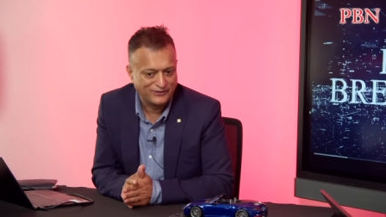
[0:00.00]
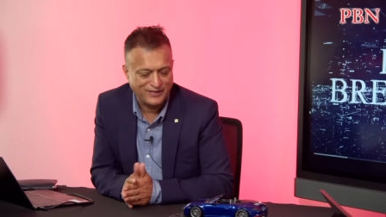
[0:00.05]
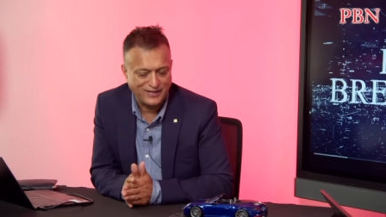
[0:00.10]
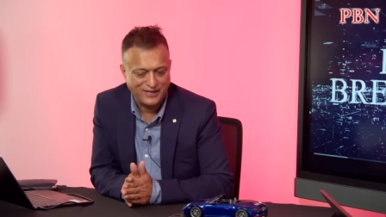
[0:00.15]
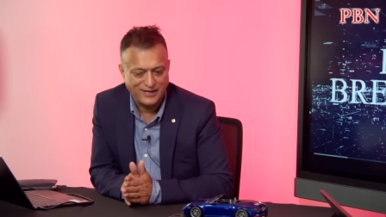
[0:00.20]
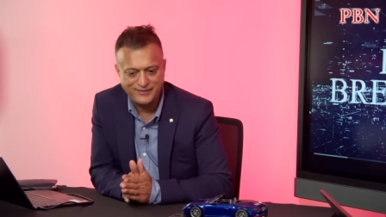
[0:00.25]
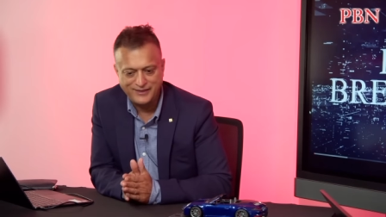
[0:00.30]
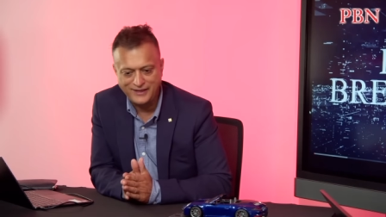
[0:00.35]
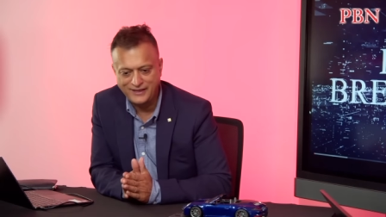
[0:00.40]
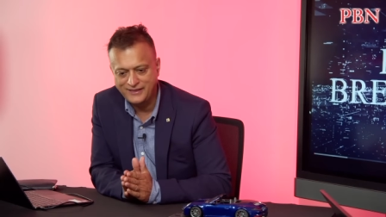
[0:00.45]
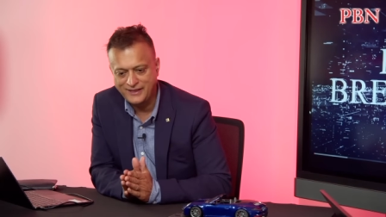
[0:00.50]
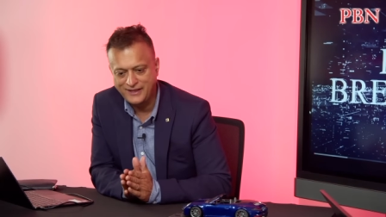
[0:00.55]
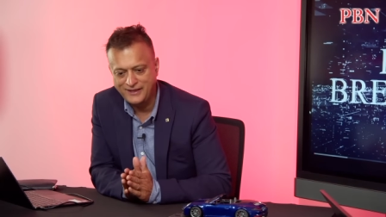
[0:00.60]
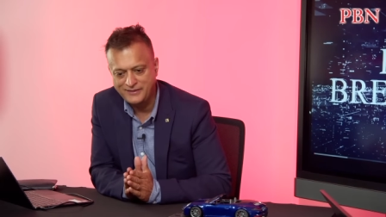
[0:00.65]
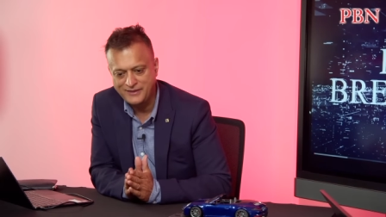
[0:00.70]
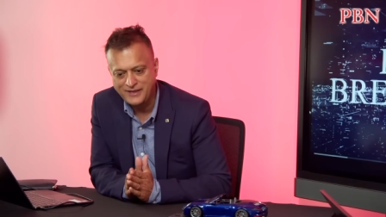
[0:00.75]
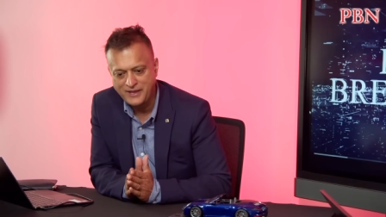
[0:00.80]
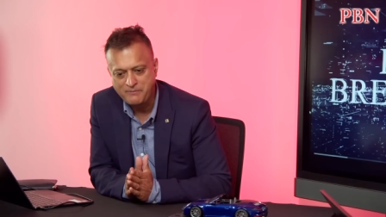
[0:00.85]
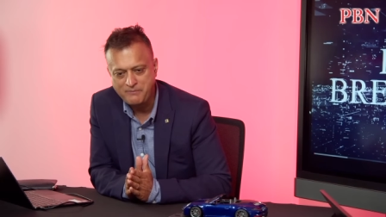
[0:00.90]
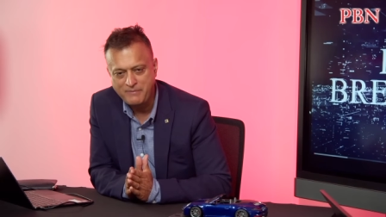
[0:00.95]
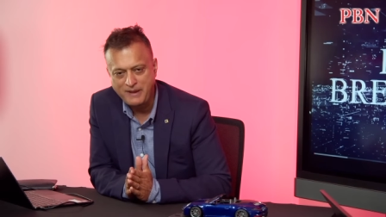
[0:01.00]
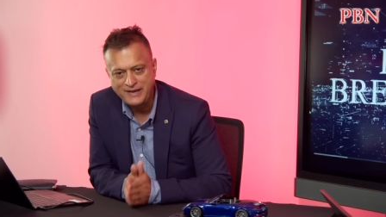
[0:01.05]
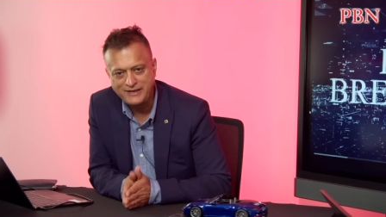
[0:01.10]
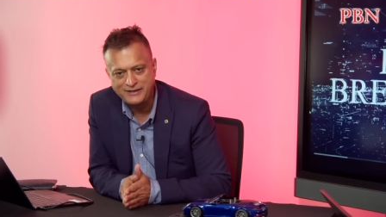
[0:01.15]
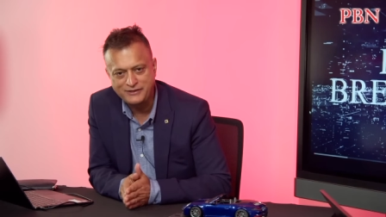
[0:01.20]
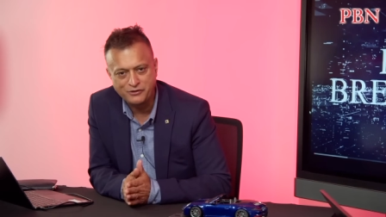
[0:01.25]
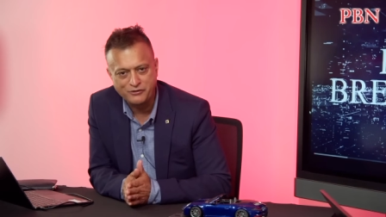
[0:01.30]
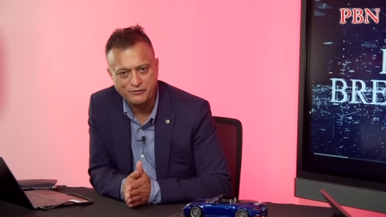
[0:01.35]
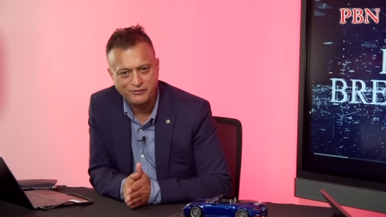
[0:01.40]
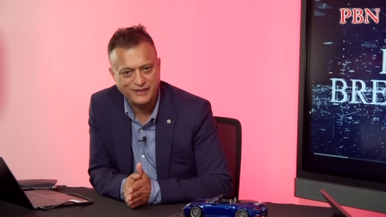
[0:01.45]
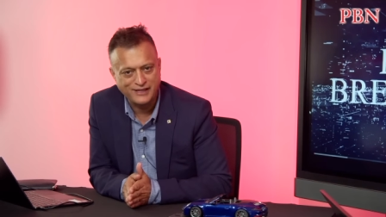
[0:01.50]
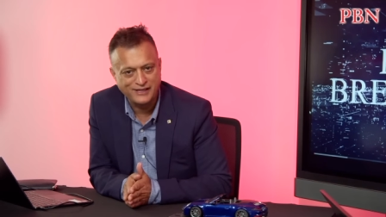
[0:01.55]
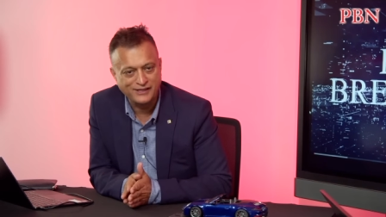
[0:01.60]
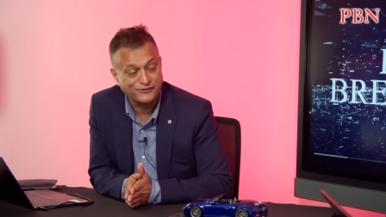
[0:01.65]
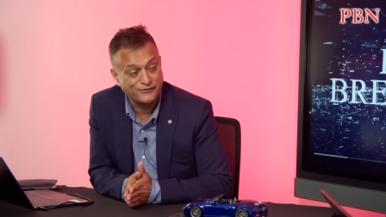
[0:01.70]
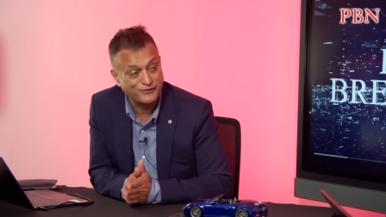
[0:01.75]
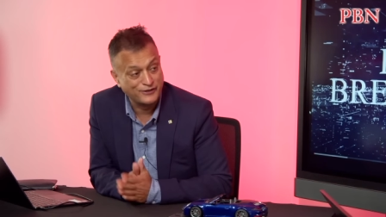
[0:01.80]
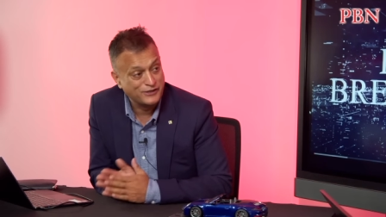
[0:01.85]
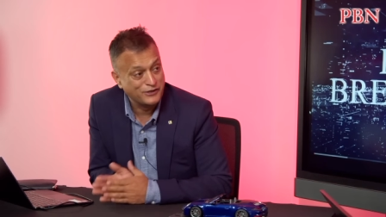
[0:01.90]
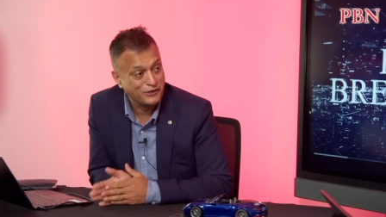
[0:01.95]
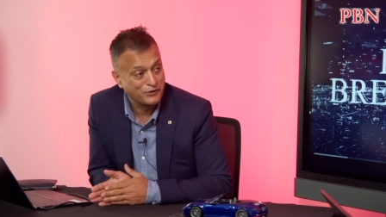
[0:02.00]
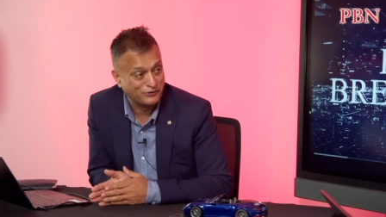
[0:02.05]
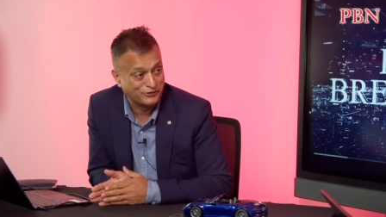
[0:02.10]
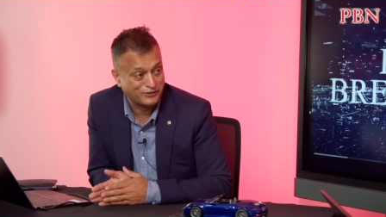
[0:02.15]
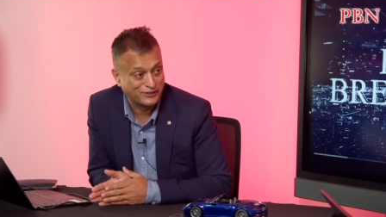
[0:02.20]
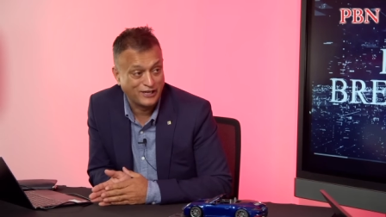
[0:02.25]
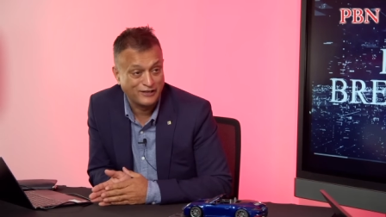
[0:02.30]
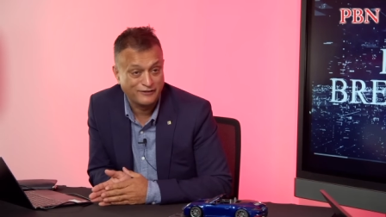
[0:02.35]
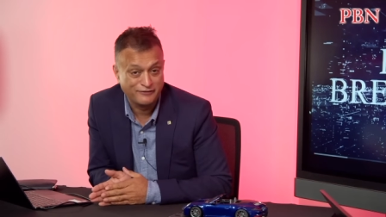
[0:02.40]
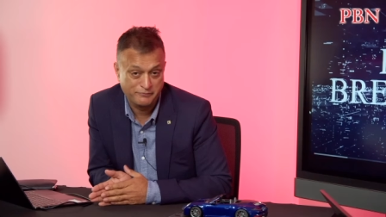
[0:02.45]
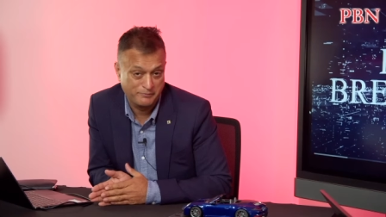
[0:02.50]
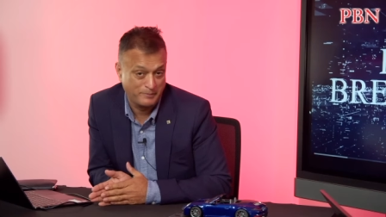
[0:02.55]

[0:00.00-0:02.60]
and I think they, they may do things for new stuff,